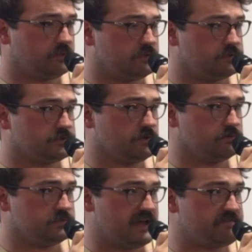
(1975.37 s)
So
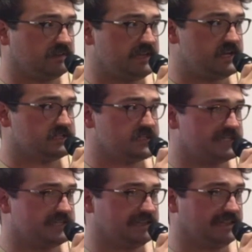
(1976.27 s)
Devin Lee to
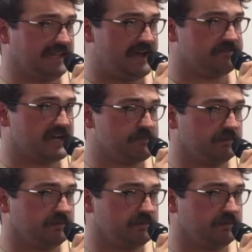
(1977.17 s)
his left, I believe.